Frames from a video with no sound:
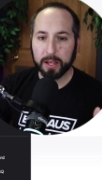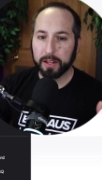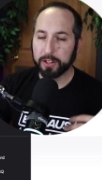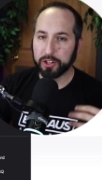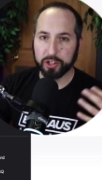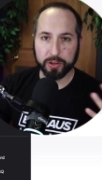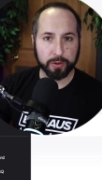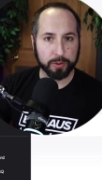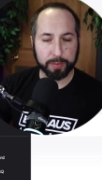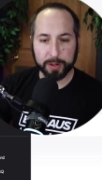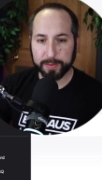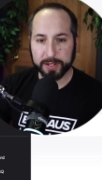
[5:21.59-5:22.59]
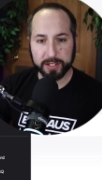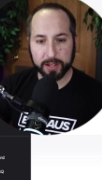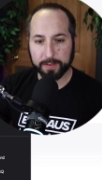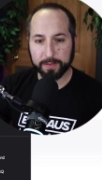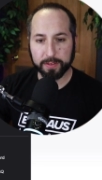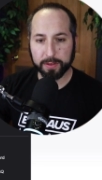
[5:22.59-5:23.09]
the general premise
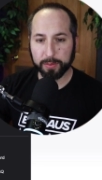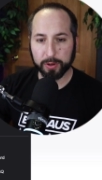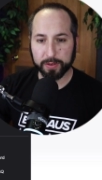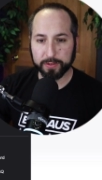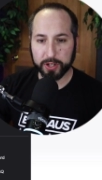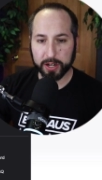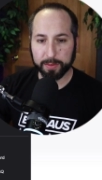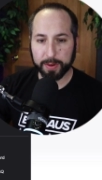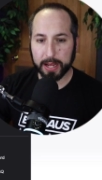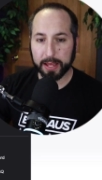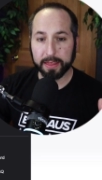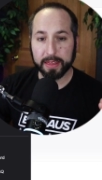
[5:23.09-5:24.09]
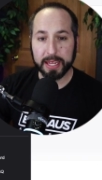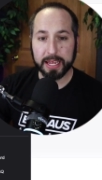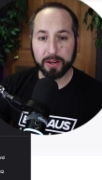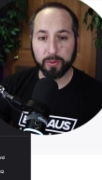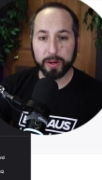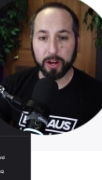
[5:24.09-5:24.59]
of the book of Jeremiah.
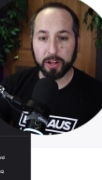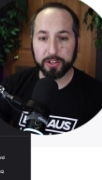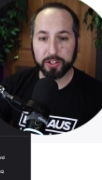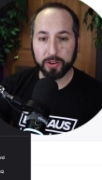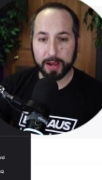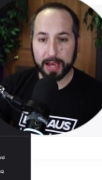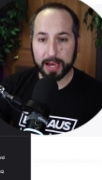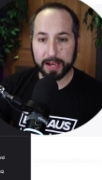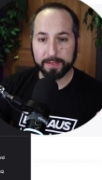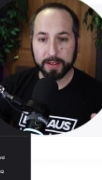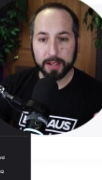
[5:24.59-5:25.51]
Then we also have